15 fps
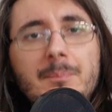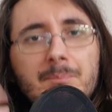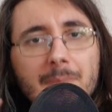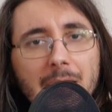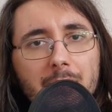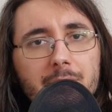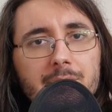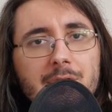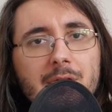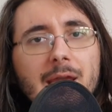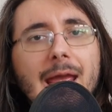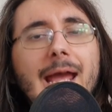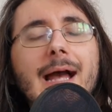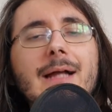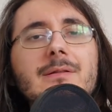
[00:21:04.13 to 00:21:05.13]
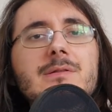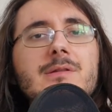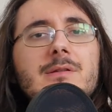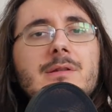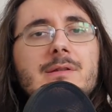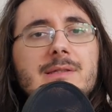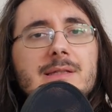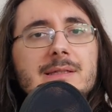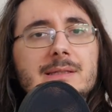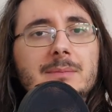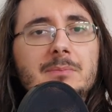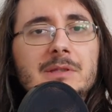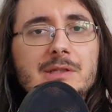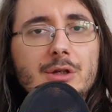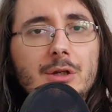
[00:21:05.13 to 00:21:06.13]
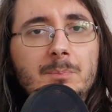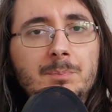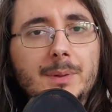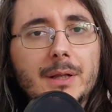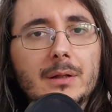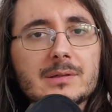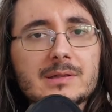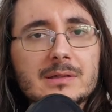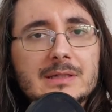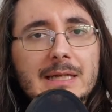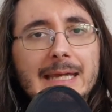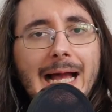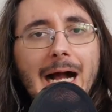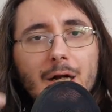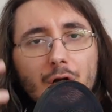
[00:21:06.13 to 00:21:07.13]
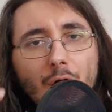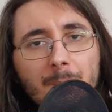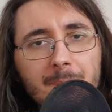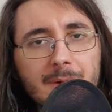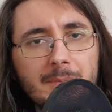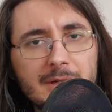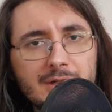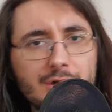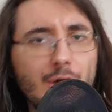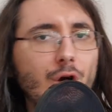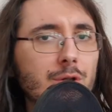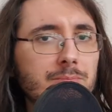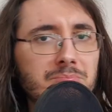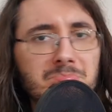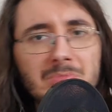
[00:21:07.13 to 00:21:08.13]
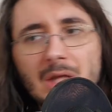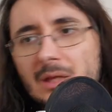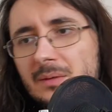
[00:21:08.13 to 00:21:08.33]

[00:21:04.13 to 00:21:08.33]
the melody and the system is going to build the accompaniment on